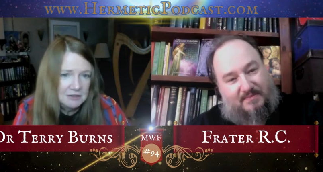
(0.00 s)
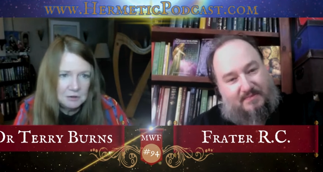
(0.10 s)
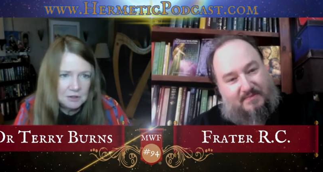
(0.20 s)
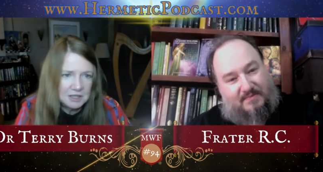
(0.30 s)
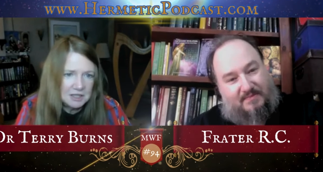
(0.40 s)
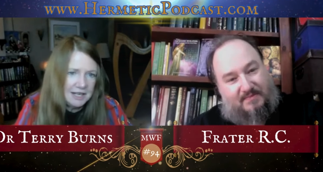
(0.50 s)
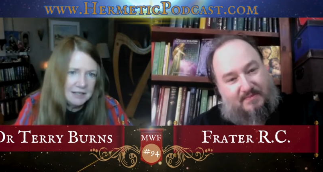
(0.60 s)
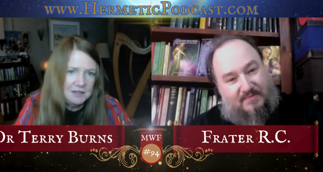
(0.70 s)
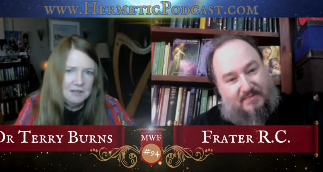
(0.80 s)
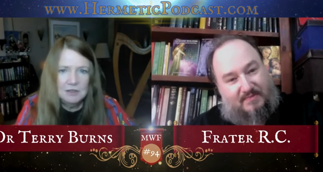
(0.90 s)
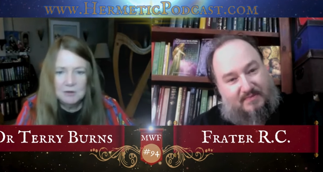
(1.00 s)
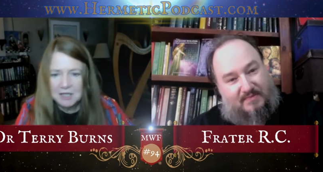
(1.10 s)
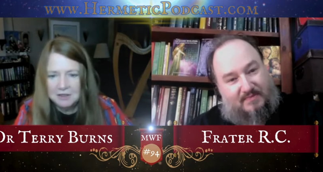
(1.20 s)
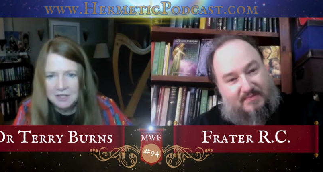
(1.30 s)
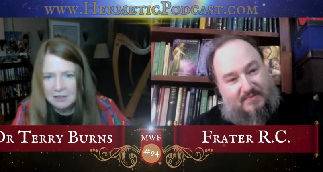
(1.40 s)
Speaker 1: historically, I don't even know what
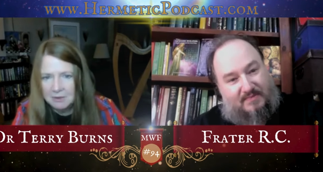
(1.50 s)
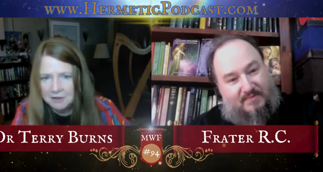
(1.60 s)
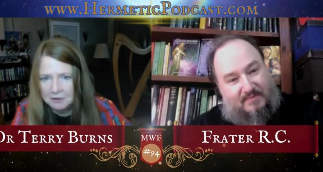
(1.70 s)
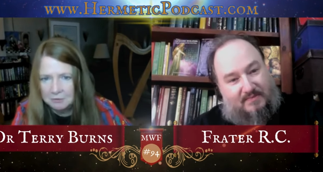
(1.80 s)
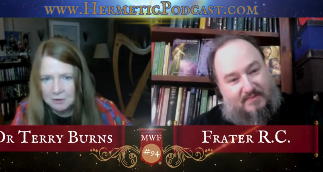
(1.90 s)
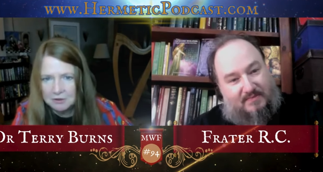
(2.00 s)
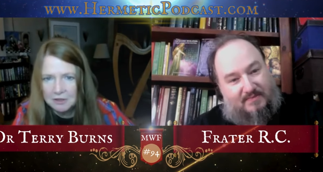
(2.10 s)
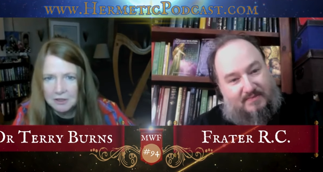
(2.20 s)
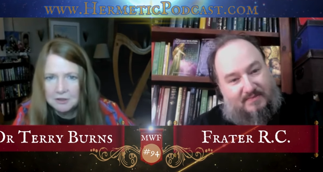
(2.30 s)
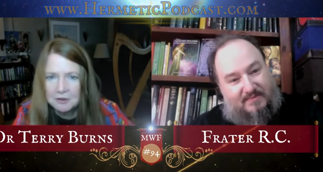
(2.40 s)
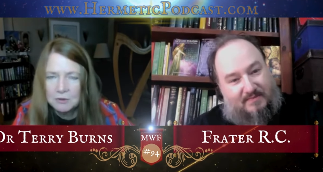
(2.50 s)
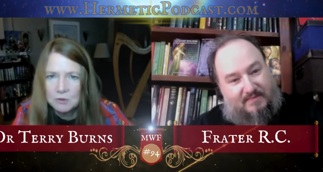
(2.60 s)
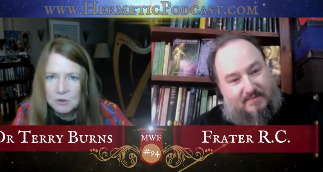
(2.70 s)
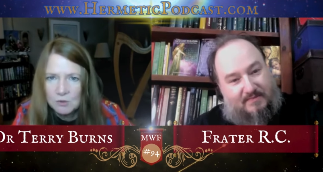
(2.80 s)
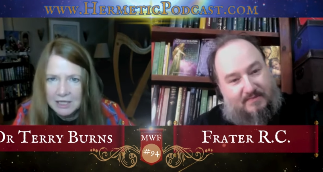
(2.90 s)
I think about this person, Arthur
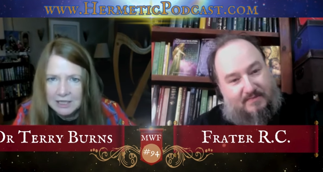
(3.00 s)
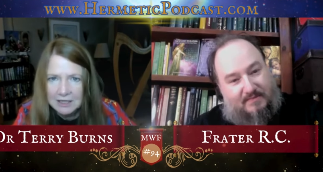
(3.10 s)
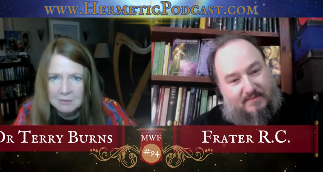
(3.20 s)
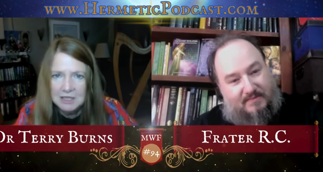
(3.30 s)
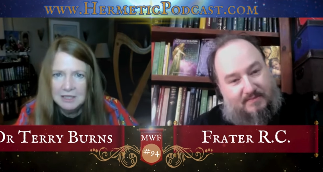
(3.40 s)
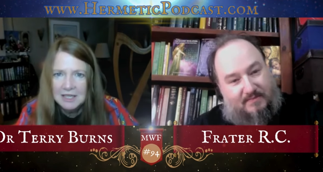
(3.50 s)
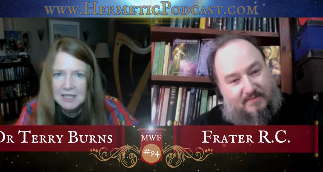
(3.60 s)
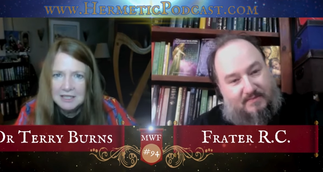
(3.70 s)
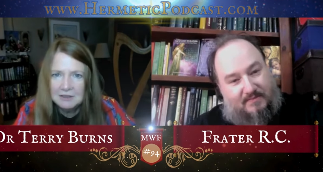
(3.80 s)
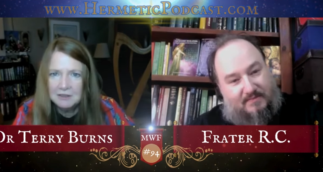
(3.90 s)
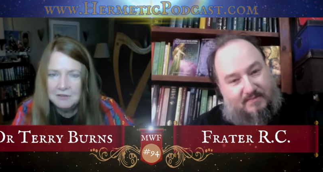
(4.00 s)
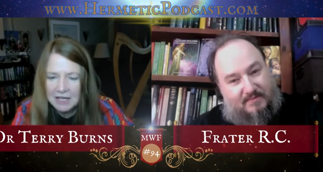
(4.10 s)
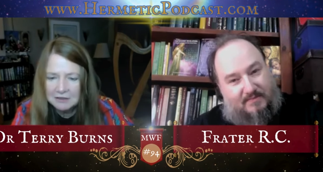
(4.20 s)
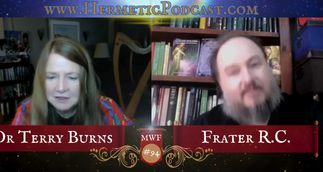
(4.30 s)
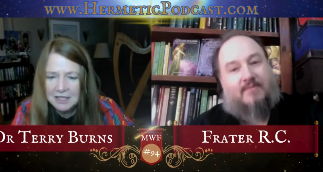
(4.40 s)
Edward Waite. I mean, he's a
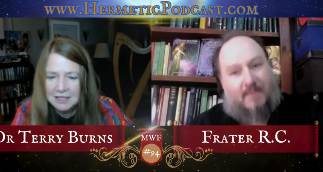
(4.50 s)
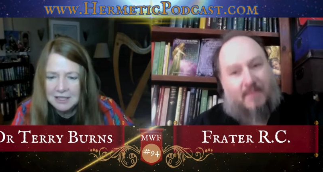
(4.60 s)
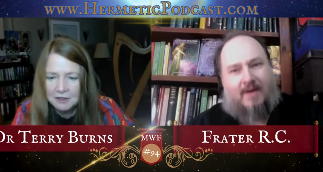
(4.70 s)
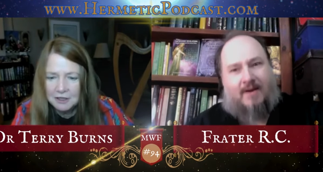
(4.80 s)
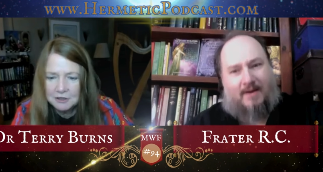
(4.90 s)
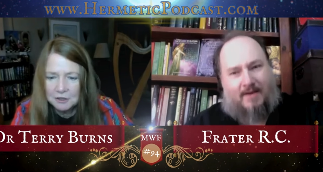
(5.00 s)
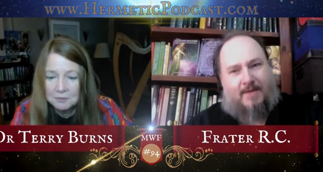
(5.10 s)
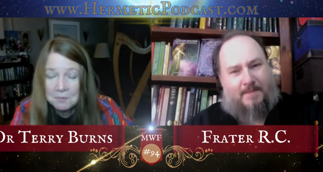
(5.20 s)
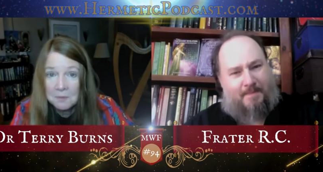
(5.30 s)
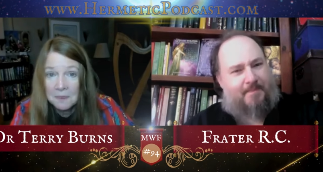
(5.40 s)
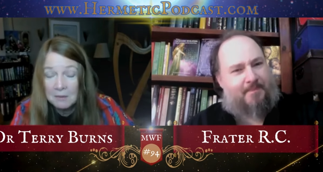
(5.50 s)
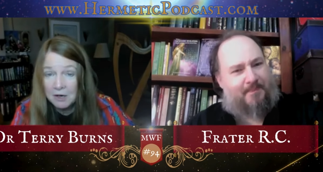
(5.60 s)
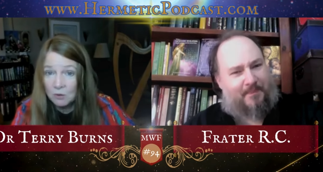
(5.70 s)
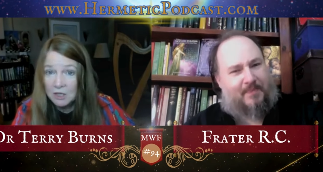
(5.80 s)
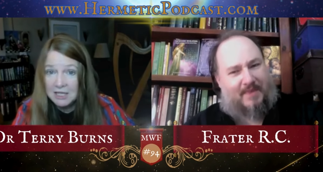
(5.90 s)
fascinating character,
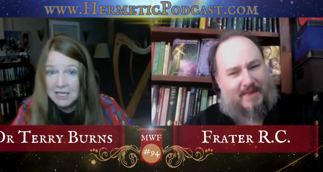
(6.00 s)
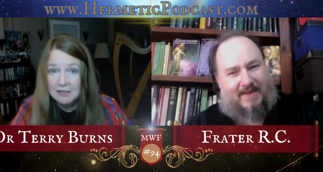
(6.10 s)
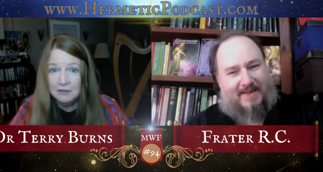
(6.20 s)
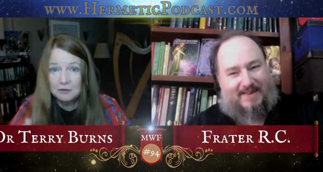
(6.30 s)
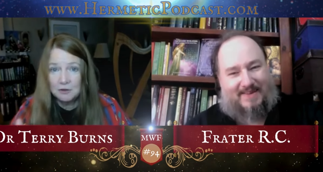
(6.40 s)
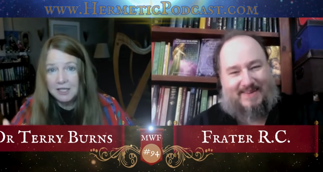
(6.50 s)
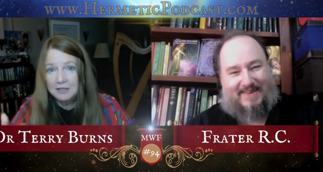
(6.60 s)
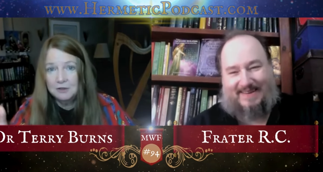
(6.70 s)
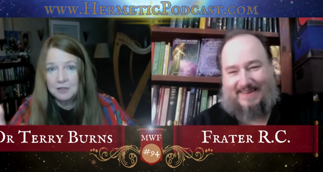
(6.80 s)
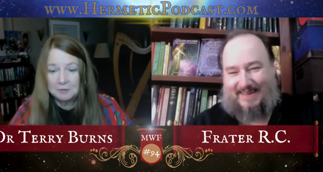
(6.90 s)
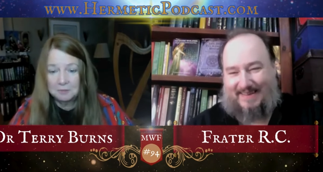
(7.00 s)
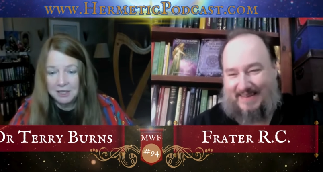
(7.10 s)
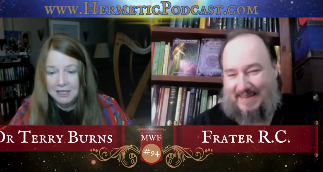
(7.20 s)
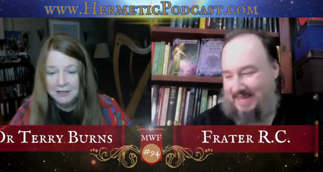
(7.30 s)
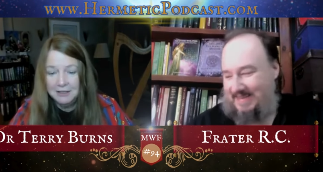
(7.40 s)
but when he is trying to
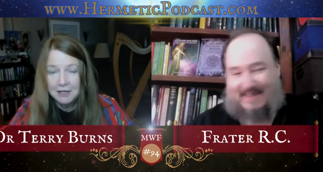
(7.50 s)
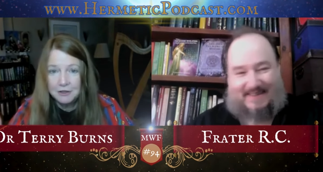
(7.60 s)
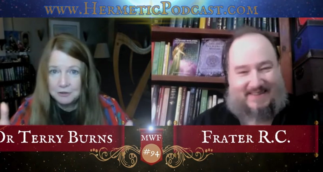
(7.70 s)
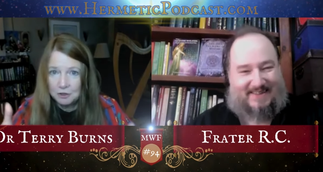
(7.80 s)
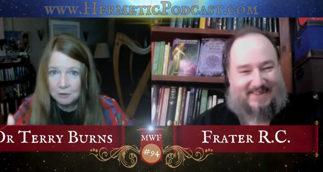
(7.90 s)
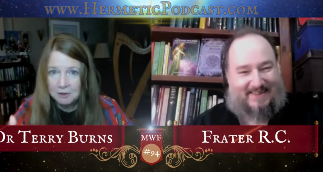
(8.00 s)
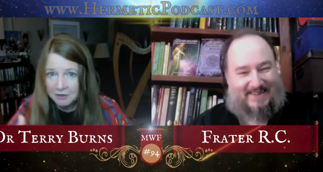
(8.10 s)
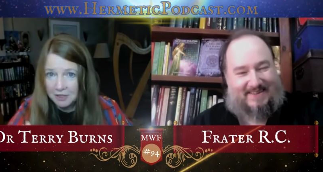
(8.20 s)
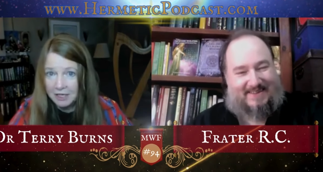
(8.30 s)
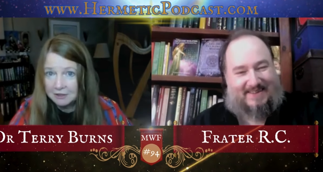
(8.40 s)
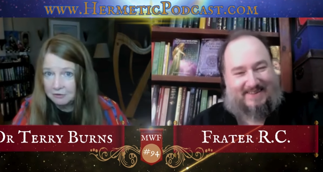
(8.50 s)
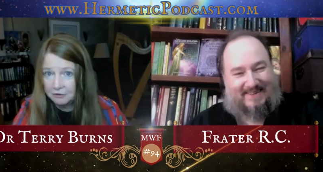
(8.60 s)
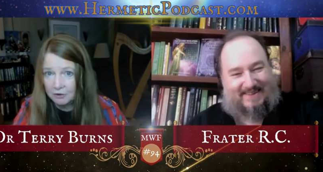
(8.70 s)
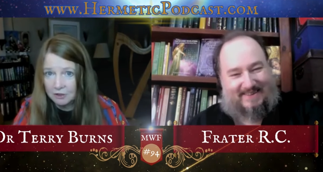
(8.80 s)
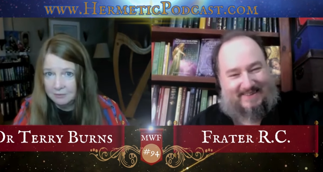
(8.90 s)
explain the Turba
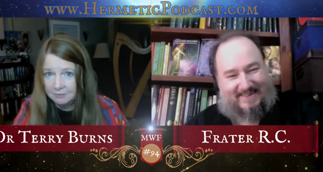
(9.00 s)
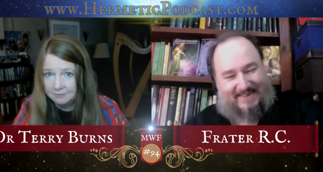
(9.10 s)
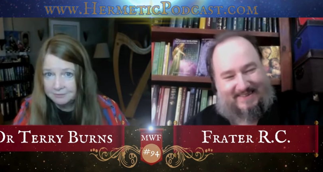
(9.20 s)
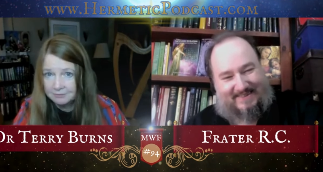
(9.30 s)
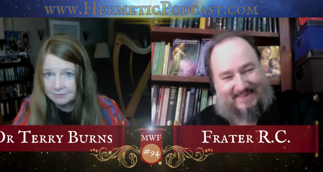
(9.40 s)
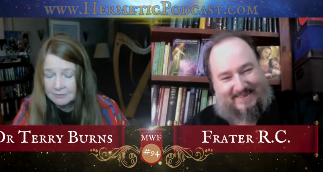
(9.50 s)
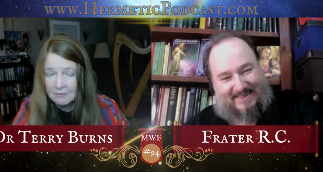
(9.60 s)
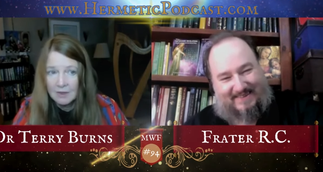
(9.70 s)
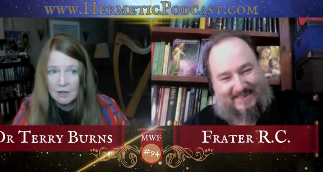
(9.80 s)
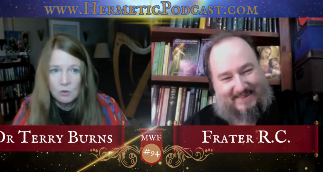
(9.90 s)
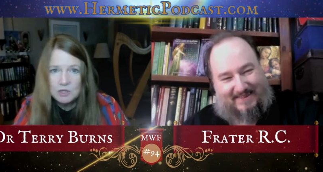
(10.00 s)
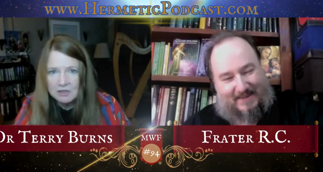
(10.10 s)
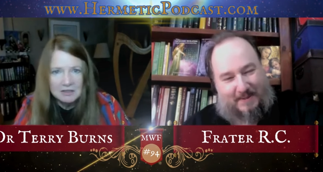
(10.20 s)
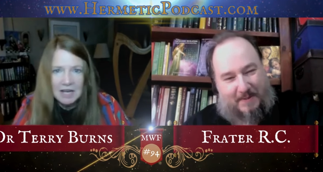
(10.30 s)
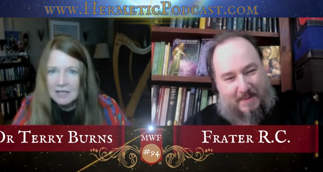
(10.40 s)
Philosophorum, which
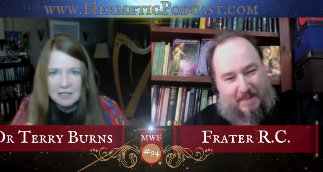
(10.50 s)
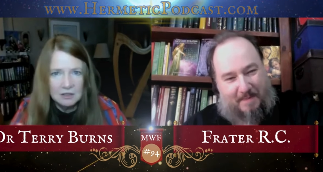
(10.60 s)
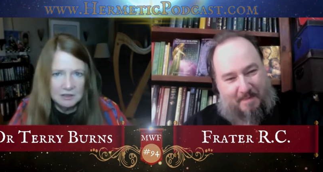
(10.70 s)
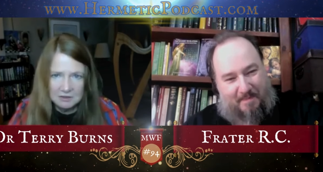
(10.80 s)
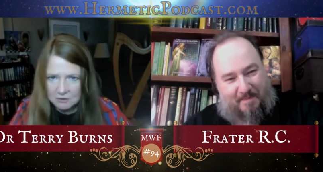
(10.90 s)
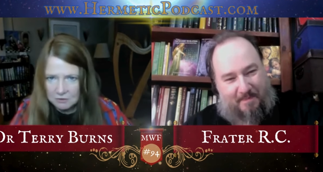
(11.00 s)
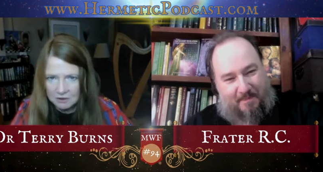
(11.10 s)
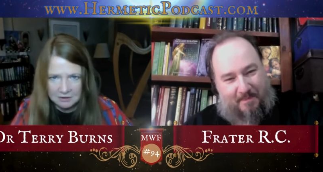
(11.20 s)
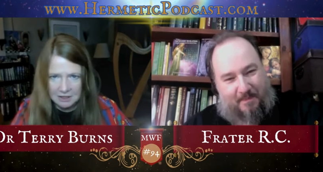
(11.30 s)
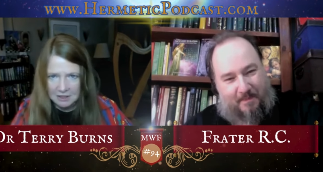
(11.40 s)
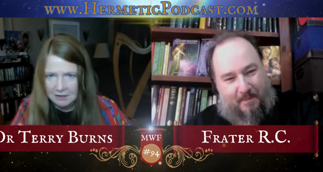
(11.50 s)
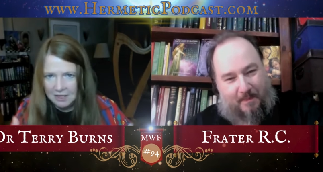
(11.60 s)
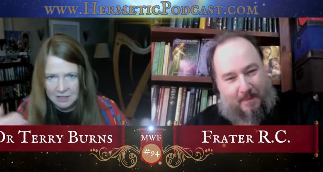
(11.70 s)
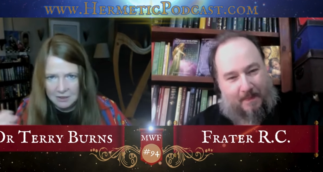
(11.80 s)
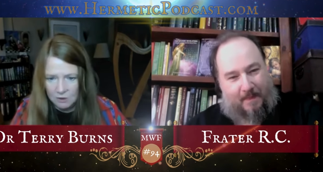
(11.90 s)
is not near as interesting
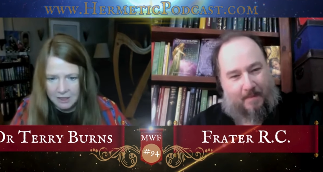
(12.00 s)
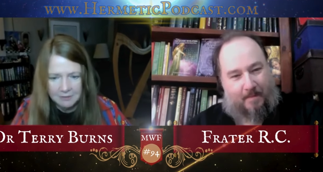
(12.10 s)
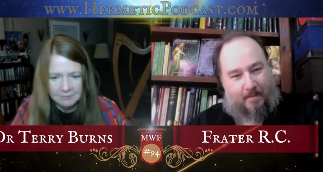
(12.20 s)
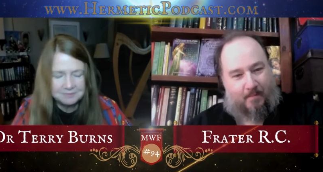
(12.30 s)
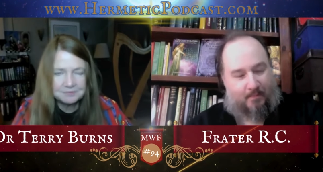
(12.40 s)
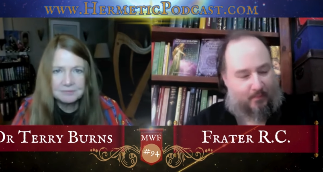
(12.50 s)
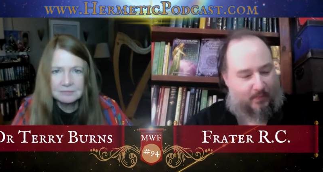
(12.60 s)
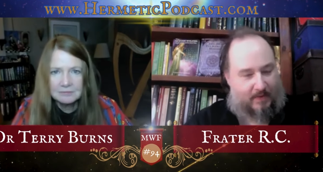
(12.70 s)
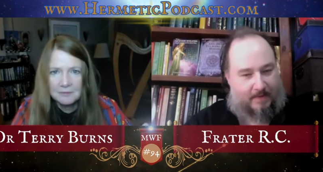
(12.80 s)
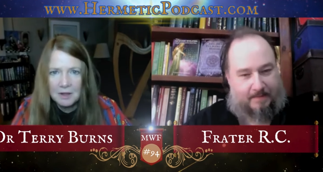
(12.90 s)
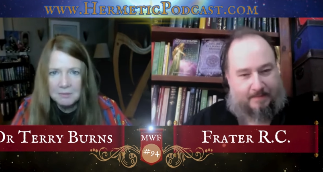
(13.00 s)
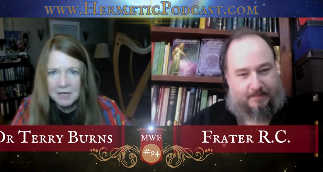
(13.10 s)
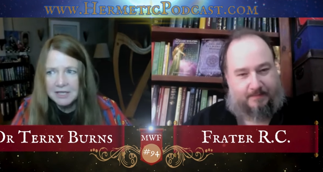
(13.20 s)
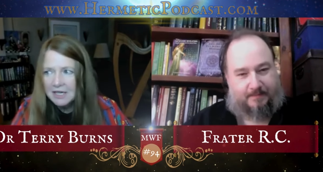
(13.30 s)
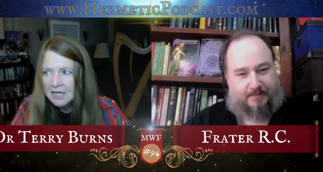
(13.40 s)
anyway,
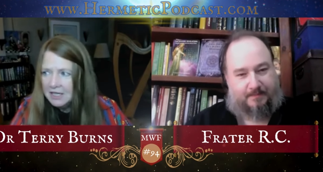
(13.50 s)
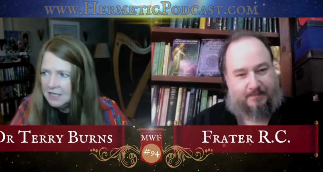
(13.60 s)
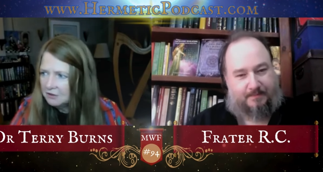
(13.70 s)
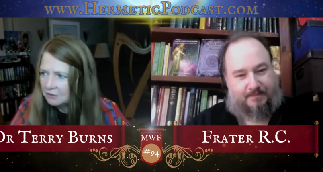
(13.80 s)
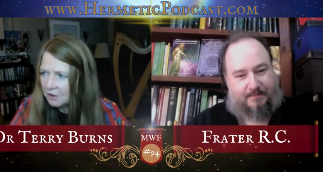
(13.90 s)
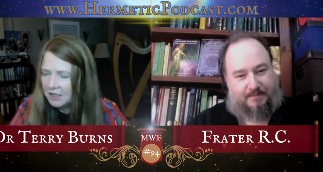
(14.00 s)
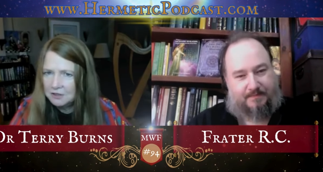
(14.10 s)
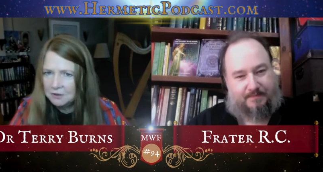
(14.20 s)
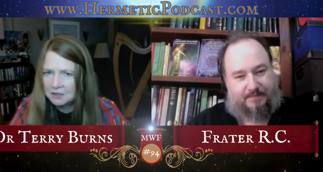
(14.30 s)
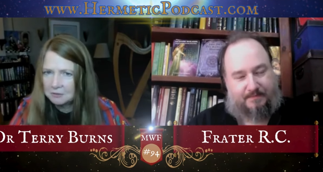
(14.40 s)
but he's trying to